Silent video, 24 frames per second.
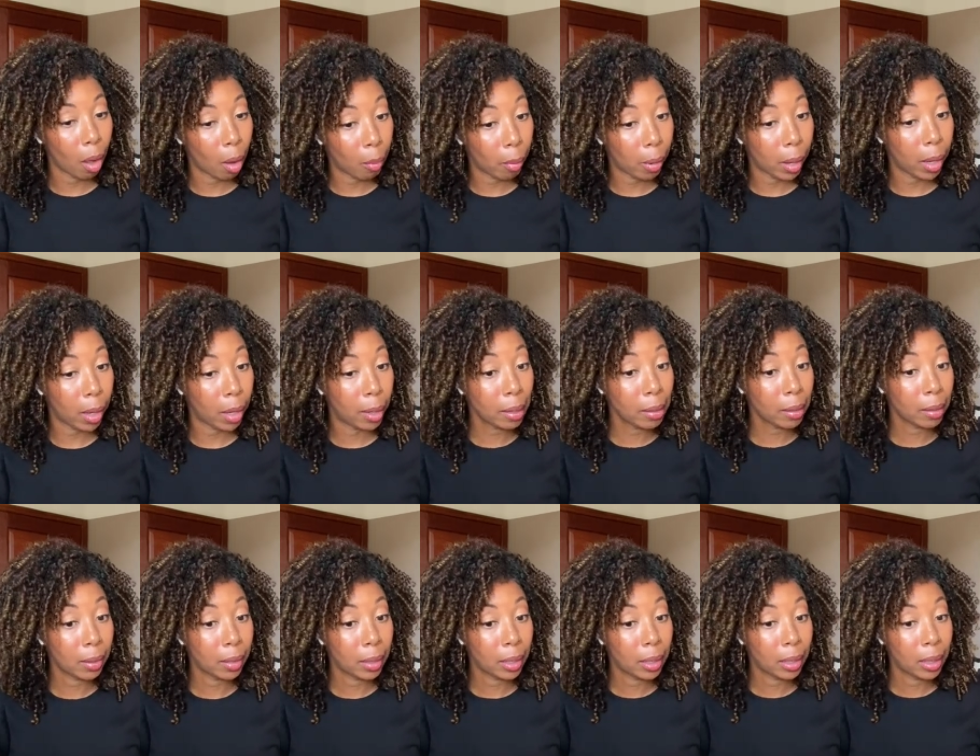Okay?
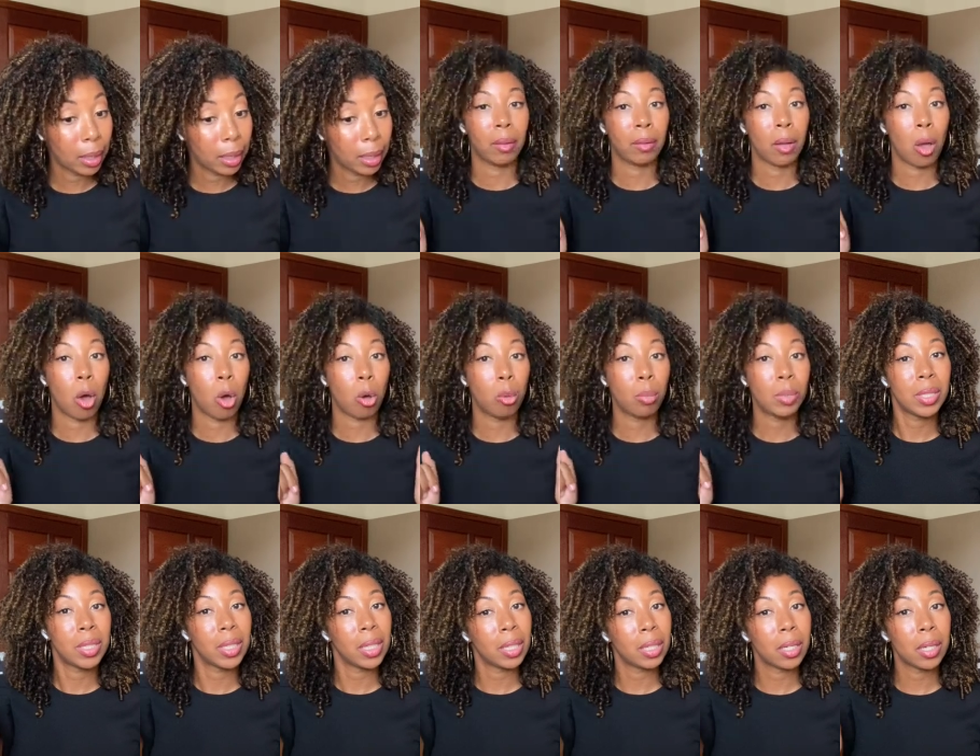
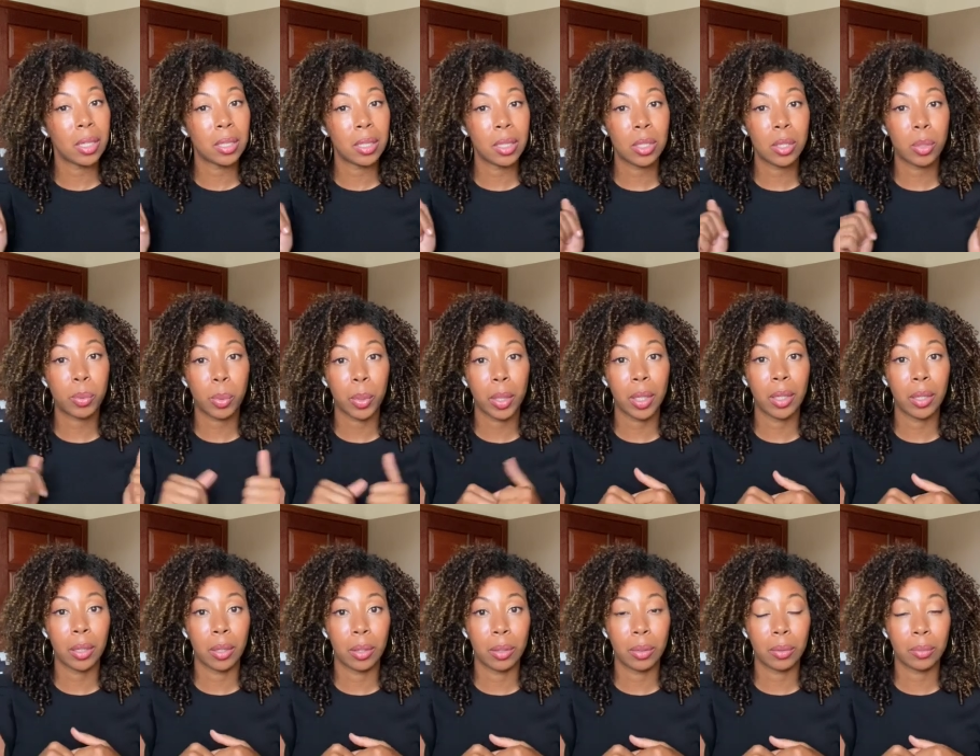Homesickness is
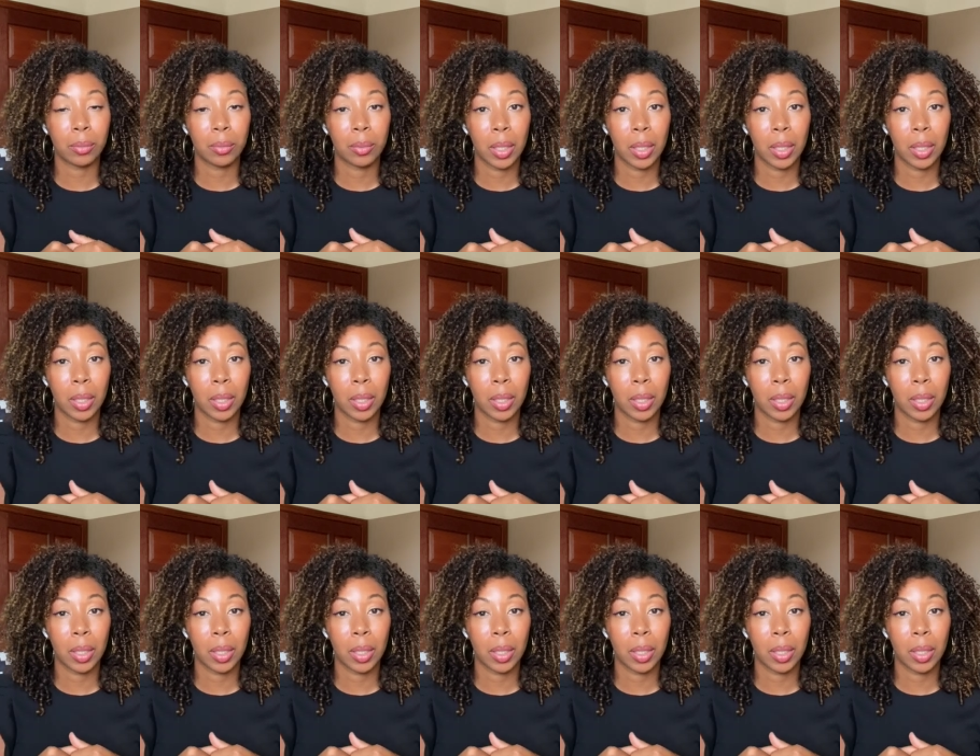real.